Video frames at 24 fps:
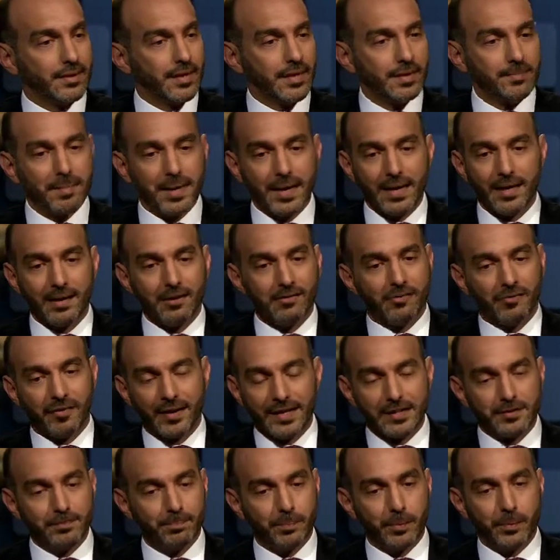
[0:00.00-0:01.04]
email,
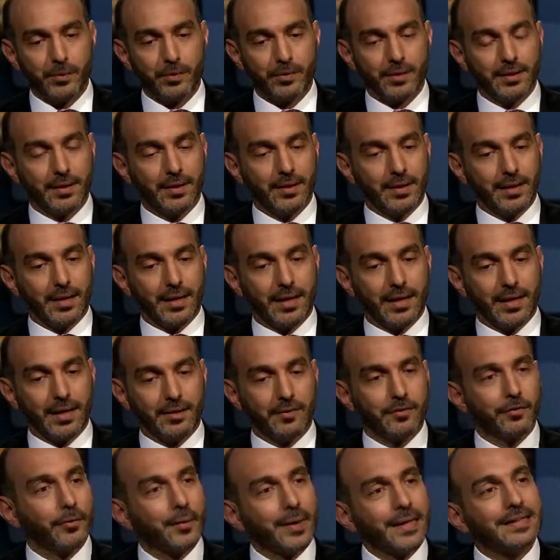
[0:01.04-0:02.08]
Facebook uh,
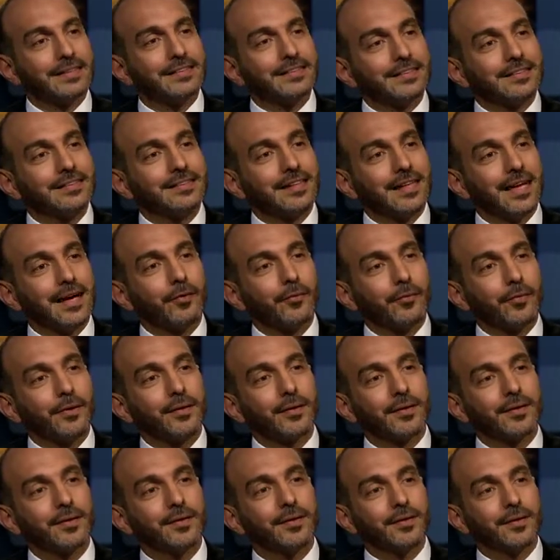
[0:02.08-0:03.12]
threatens
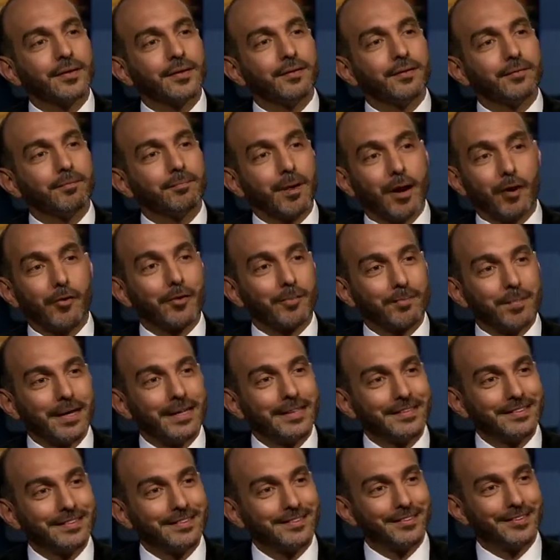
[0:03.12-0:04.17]
our power
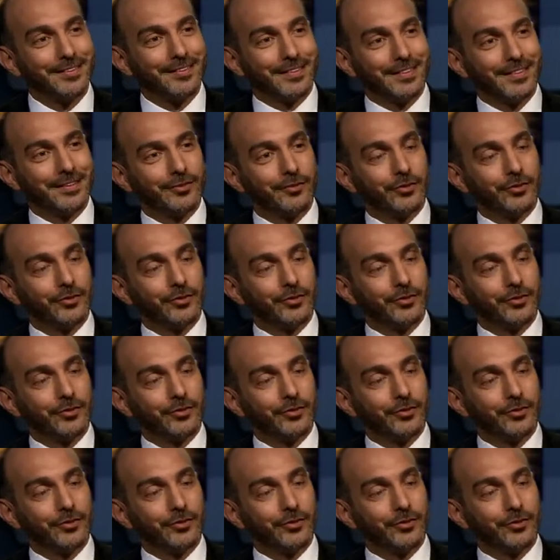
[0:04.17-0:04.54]
base, you see.